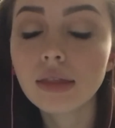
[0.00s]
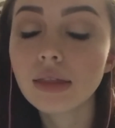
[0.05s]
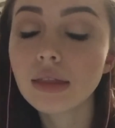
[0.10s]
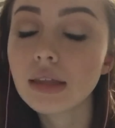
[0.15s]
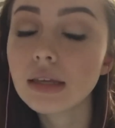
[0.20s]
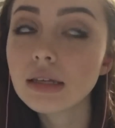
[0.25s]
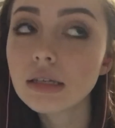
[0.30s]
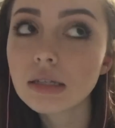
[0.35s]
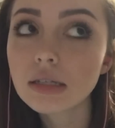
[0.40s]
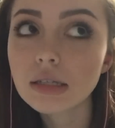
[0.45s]

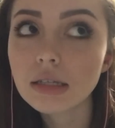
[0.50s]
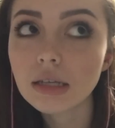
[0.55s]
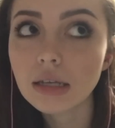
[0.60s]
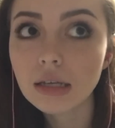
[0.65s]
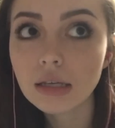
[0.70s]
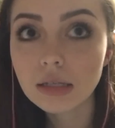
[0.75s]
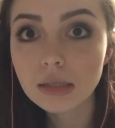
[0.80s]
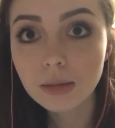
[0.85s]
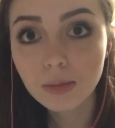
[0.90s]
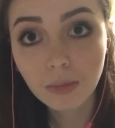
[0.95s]
this
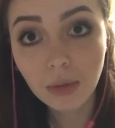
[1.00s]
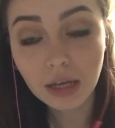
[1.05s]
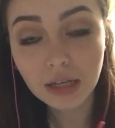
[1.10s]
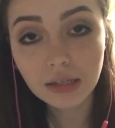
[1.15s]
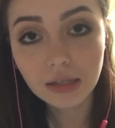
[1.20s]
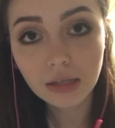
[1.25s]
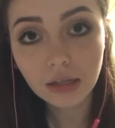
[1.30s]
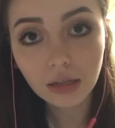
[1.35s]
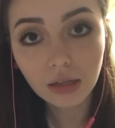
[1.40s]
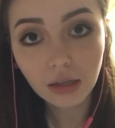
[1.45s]
is
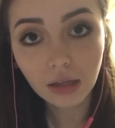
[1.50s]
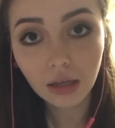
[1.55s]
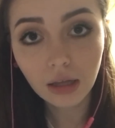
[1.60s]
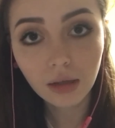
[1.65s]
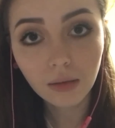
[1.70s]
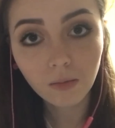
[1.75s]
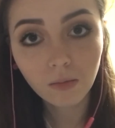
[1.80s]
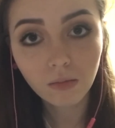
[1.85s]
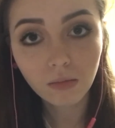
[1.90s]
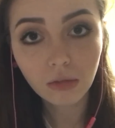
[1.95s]

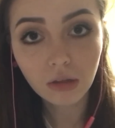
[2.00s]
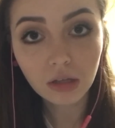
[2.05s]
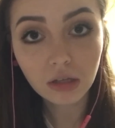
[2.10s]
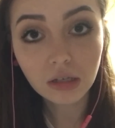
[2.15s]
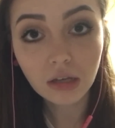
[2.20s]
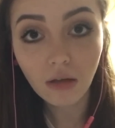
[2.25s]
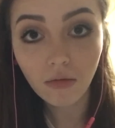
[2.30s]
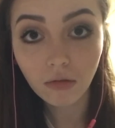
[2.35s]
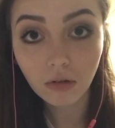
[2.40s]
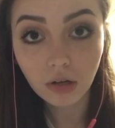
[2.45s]
basically the
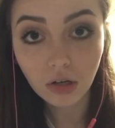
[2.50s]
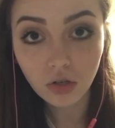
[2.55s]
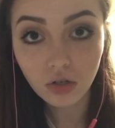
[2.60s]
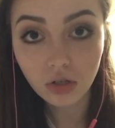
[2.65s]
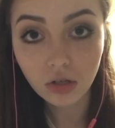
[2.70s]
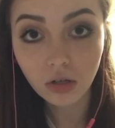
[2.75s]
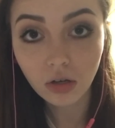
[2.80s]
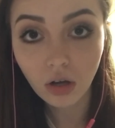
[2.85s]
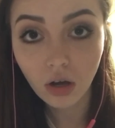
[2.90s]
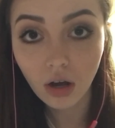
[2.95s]

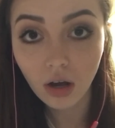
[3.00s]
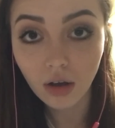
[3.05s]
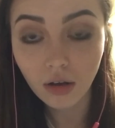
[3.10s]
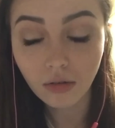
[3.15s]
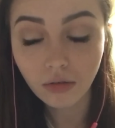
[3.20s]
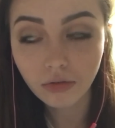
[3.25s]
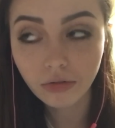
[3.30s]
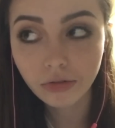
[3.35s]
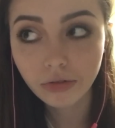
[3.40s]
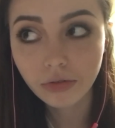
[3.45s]
definition
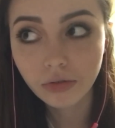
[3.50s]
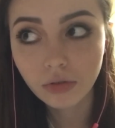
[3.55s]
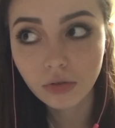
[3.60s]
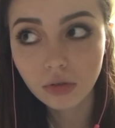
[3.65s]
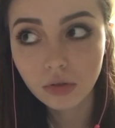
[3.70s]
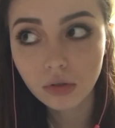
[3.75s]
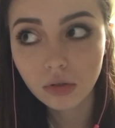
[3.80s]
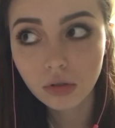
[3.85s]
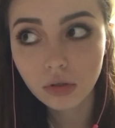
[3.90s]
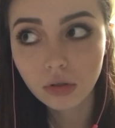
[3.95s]
of
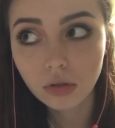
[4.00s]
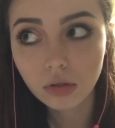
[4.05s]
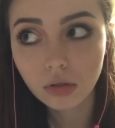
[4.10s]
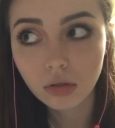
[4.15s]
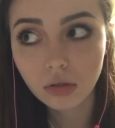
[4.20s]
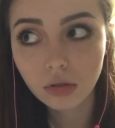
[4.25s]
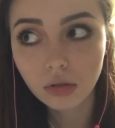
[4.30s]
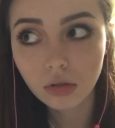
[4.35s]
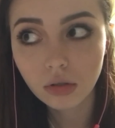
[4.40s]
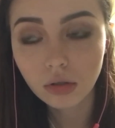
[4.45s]

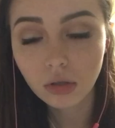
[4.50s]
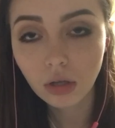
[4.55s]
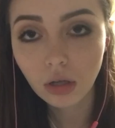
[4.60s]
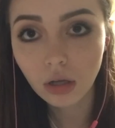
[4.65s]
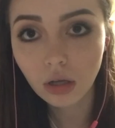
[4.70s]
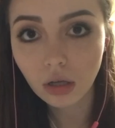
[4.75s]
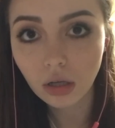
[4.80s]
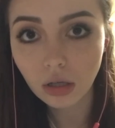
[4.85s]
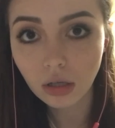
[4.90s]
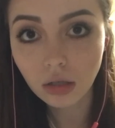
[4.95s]

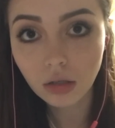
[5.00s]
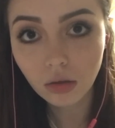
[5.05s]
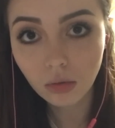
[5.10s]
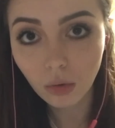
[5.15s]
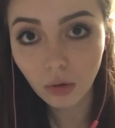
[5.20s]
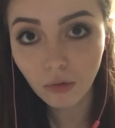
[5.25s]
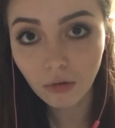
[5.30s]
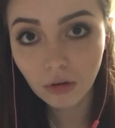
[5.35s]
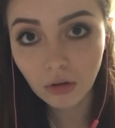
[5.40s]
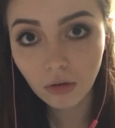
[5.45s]
a
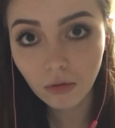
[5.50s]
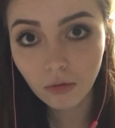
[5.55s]
derivative.